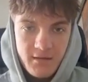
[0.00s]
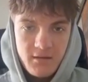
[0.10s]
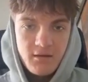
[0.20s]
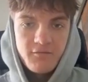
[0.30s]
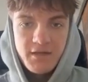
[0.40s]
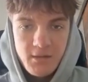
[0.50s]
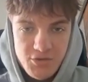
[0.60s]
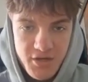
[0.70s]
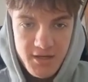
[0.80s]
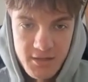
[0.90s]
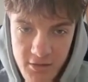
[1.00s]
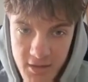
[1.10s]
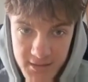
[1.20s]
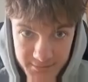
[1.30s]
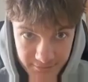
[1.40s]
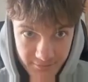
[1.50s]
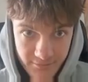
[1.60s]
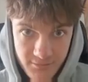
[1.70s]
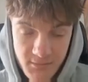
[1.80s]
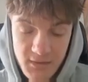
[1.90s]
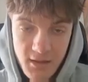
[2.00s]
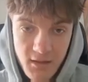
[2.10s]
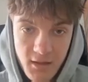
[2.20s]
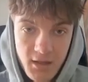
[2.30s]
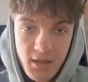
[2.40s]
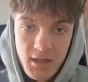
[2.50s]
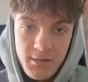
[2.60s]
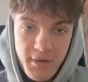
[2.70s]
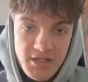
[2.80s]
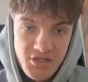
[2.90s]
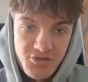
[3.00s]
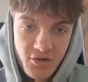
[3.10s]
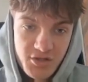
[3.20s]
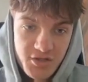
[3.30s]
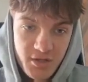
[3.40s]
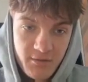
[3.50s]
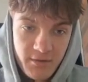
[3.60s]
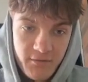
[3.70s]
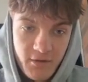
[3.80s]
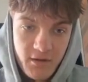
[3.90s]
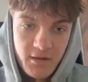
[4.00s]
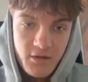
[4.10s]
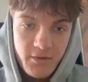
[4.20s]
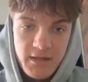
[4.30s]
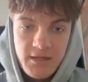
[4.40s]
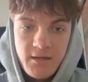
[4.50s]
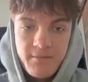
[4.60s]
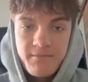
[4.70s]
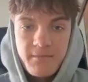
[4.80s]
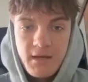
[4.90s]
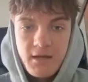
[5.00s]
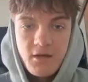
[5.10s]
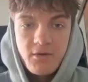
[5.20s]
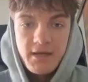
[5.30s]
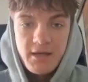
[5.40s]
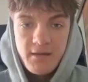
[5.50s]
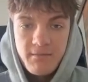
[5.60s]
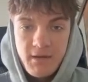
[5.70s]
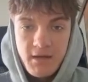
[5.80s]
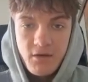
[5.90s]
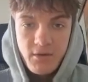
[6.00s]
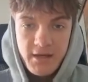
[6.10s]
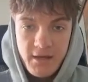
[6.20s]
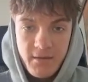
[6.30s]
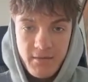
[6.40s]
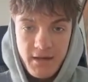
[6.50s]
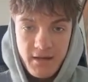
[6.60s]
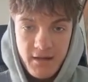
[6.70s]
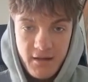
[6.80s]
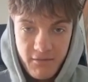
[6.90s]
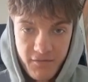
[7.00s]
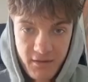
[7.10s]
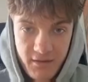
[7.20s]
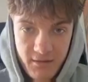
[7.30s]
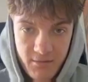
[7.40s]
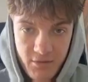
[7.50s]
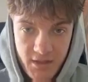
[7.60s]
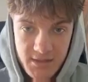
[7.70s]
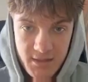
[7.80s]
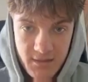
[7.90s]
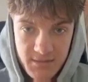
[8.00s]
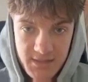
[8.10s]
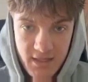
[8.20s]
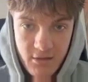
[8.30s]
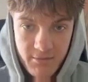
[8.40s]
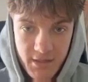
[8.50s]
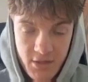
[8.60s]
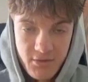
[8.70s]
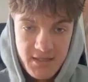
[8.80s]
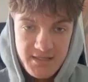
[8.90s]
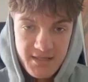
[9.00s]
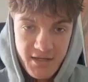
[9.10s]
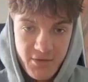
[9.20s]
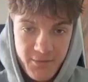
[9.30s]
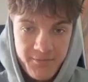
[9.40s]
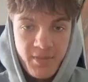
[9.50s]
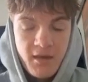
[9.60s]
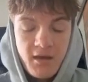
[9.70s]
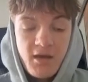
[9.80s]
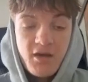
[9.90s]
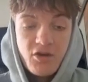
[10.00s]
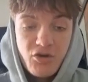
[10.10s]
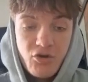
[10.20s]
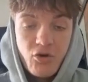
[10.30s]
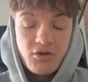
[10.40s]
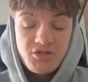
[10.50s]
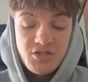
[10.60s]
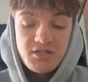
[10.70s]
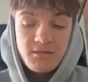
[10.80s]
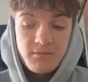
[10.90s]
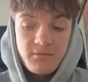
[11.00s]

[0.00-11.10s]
Lovely uptrend. All right. Breaks of structure. We've got a low here, low here, a low here. If price comes down below this low, not just